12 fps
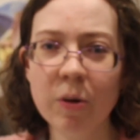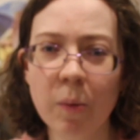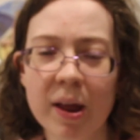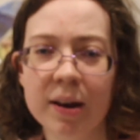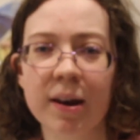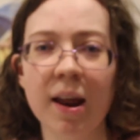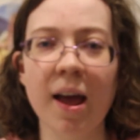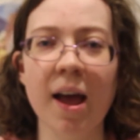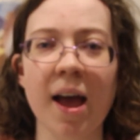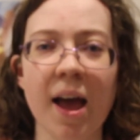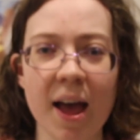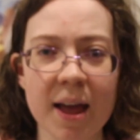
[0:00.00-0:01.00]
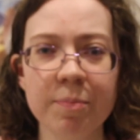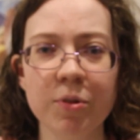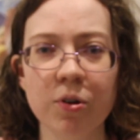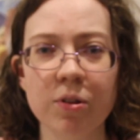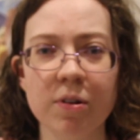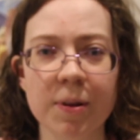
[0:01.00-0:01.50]
everyone, I'm
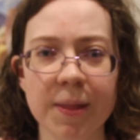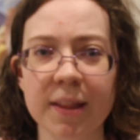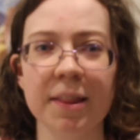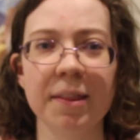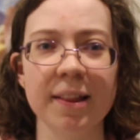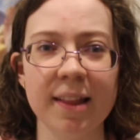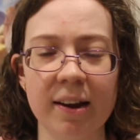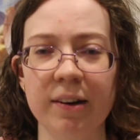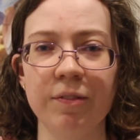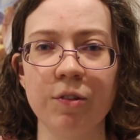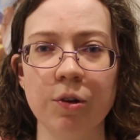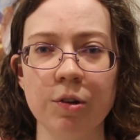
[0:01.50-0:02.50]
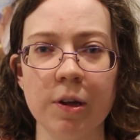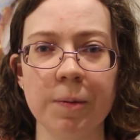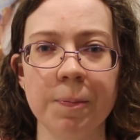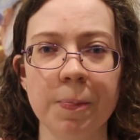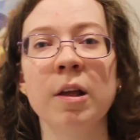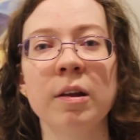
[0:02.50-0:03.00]
Georgia and this is The Sound of Georgia.
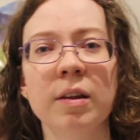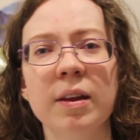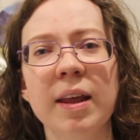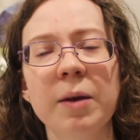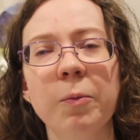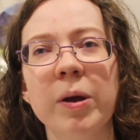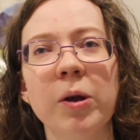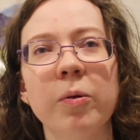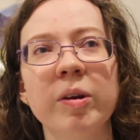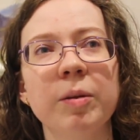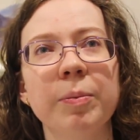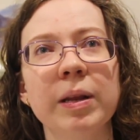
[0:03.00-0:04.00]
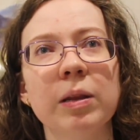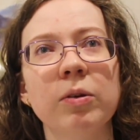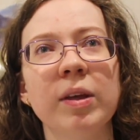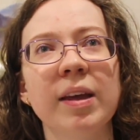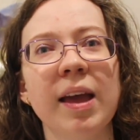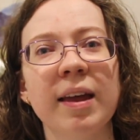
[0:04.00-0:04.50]
Today we're going to be
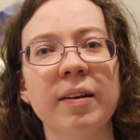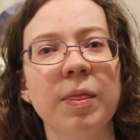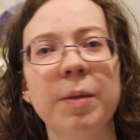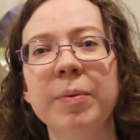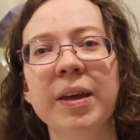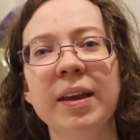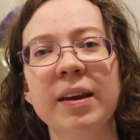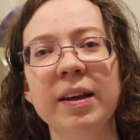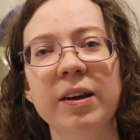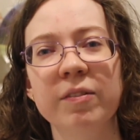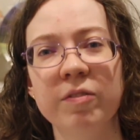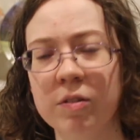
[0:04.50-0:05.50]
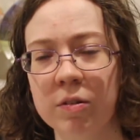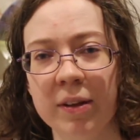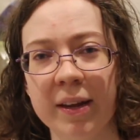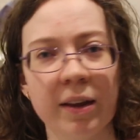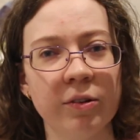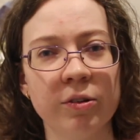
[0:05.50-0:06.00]
looking at the beginning of
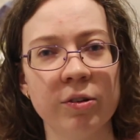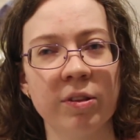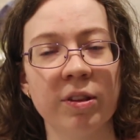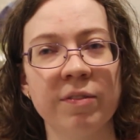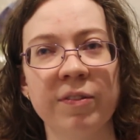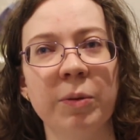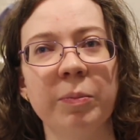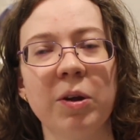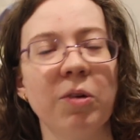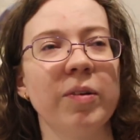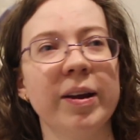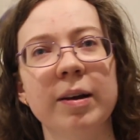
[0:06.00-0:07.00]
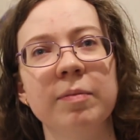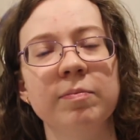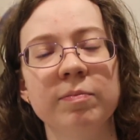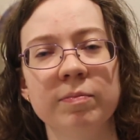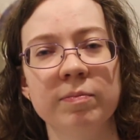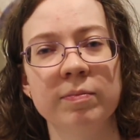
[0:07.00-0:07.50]
Julie Andrews' film career.
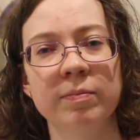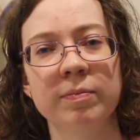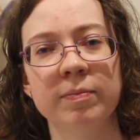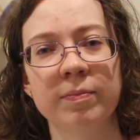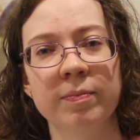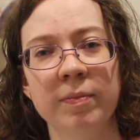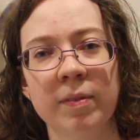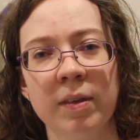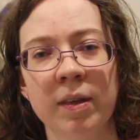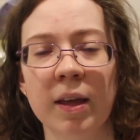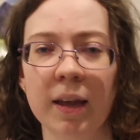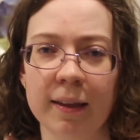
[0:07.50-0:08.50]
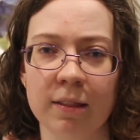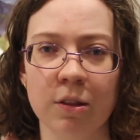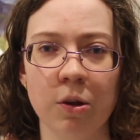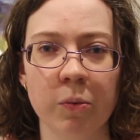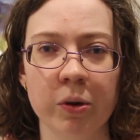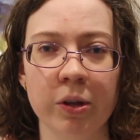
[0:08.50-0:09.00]
It's
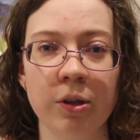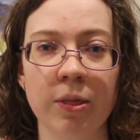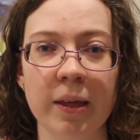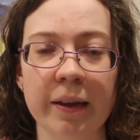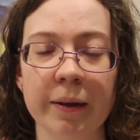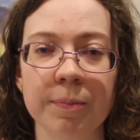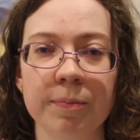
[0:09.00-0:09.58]
not what you think.